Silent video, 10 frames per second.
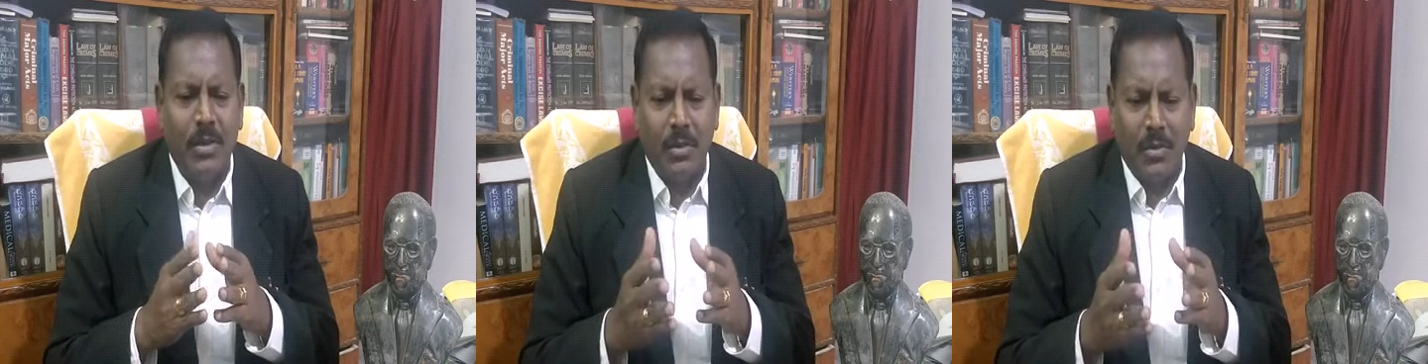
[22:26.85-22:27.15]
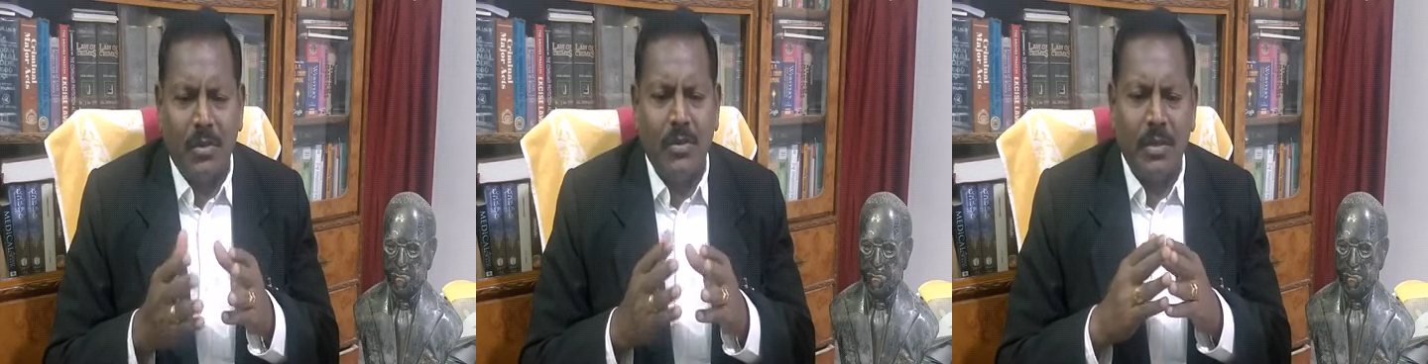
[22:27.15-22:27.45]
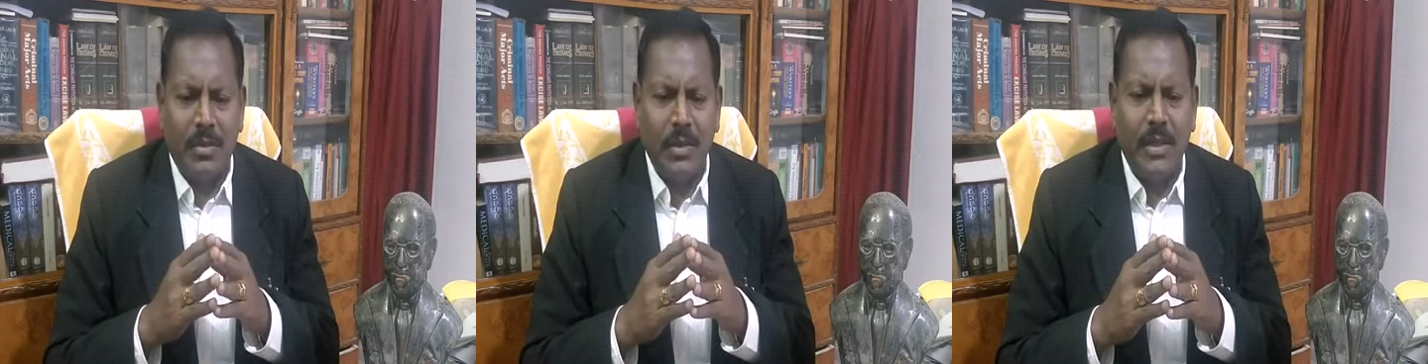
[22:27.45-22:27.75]

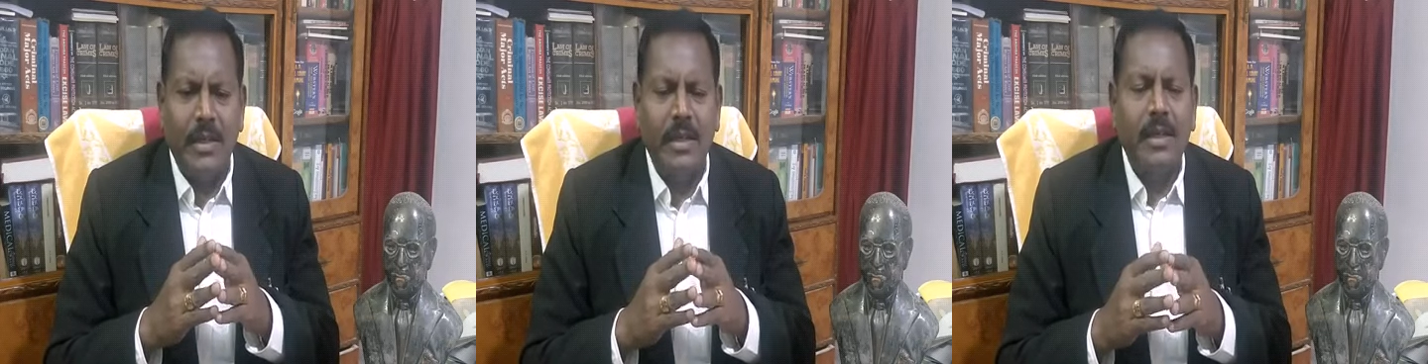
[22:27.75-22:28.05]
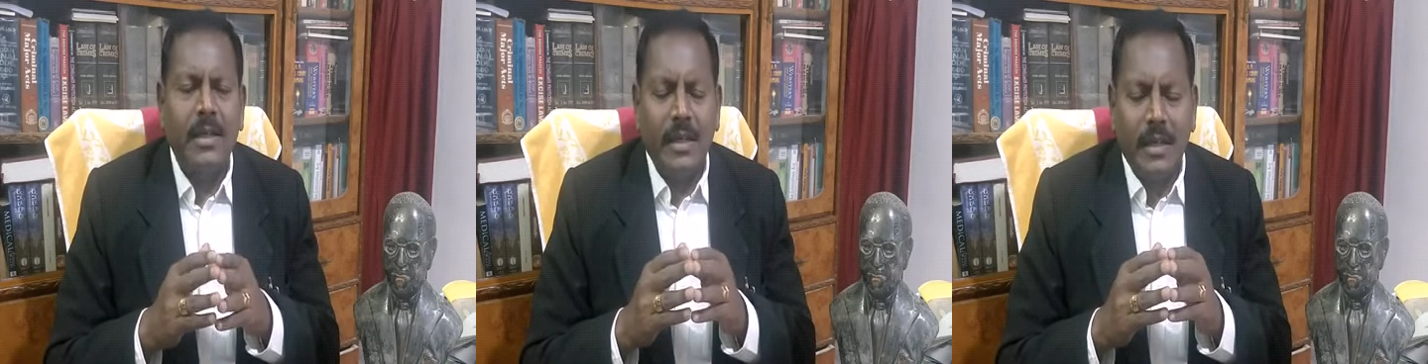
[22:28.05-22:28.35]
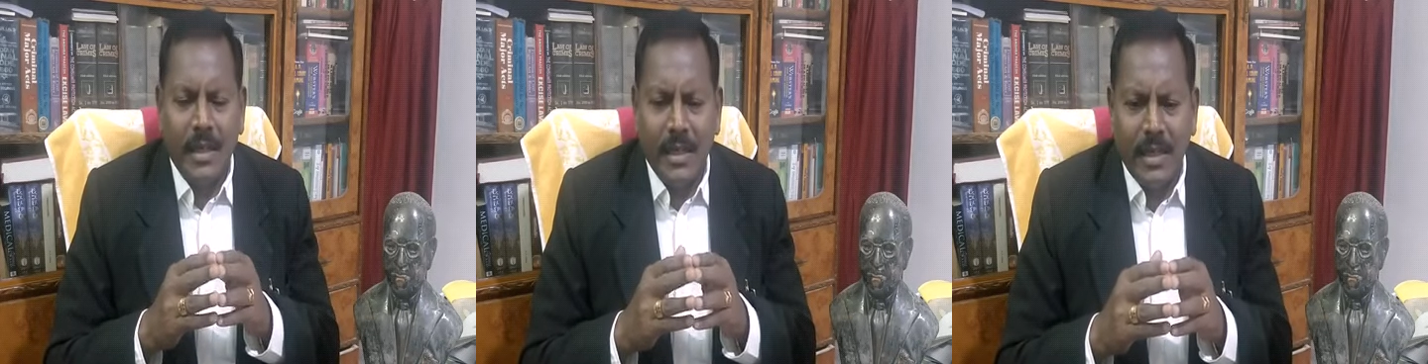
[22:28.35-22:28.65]
2020,
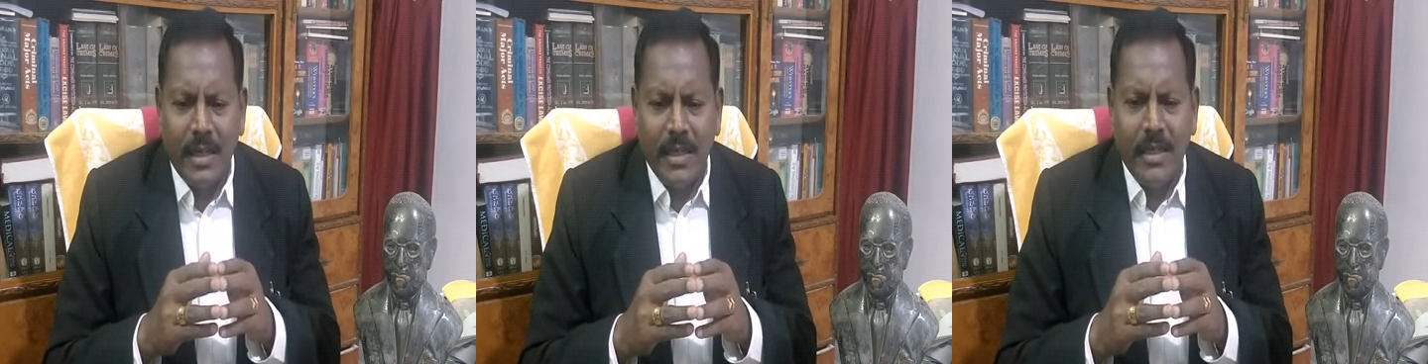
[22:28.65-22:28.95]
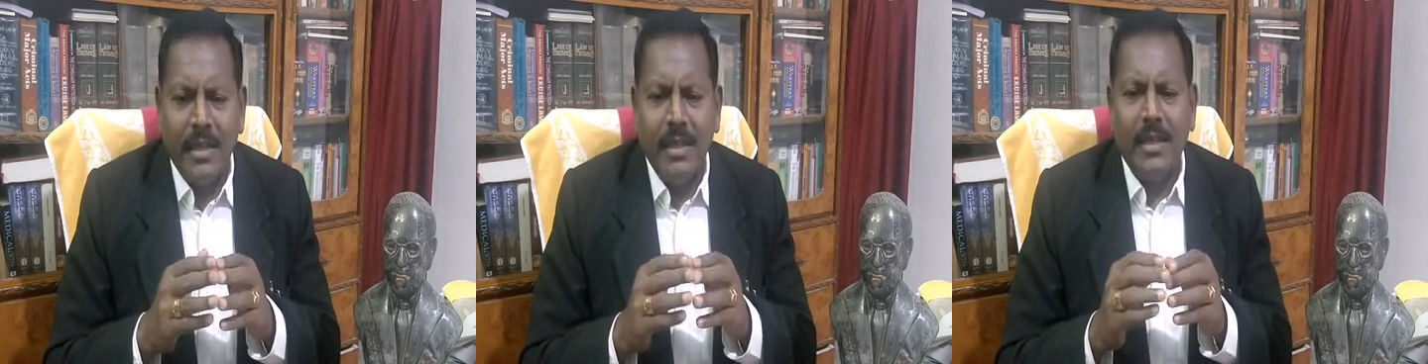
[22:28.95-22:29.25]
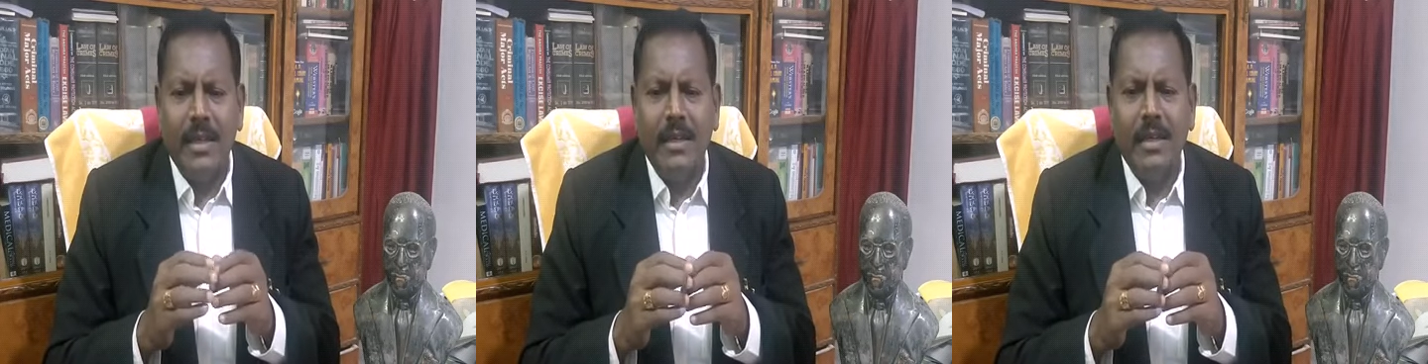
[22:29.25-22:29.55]
declaring it
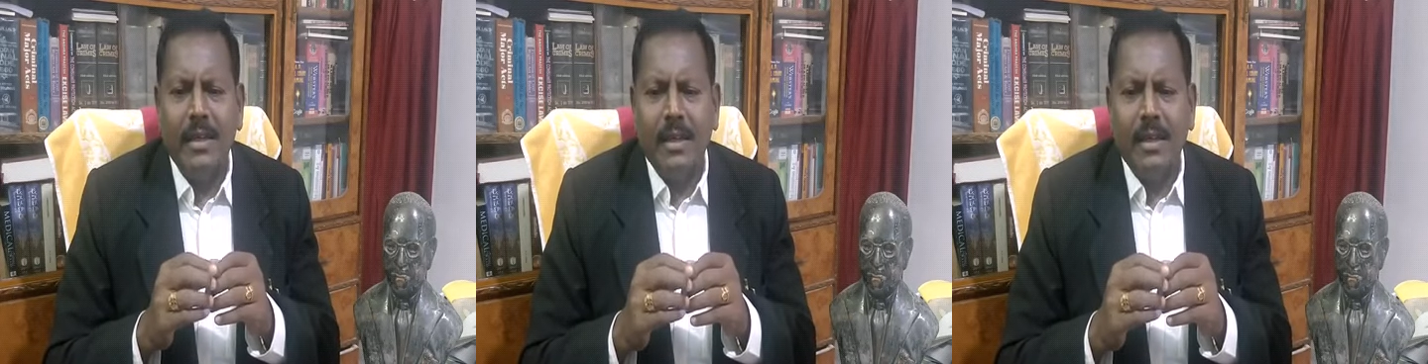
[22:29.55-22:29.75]
illegal,